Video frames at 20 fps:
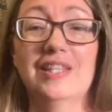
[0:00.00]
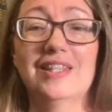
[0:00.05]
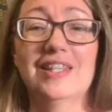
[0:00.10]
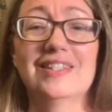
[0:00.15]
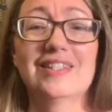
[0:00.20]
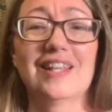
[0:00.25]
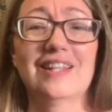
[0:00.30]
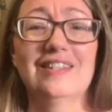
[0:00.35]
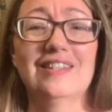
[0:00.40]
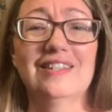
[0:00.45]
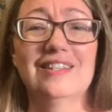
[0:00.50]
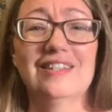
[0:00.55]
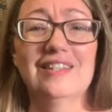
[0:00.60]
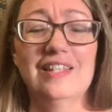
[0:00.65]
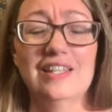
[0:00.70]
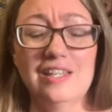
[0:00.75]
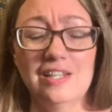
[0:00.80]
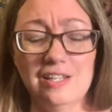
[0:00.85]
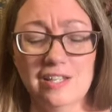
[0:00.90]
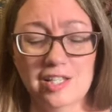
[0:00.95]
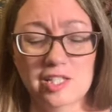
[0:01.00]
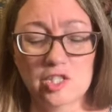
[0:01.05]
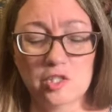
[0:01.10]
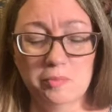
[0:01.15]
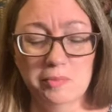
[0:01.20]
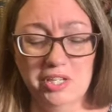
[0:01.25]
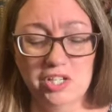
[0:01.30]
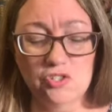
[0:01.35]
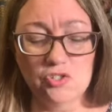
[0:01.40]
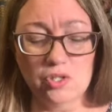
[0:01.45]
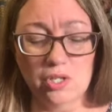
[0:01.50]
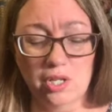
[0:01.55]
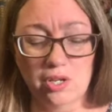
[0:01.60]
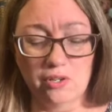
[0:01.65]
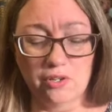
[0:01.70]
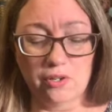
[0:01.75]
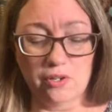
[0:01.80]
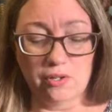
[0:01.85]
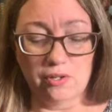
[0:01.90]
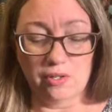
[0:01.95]
this a smidge
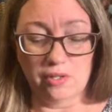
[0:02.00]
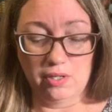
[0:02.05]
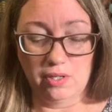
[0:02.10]
longer.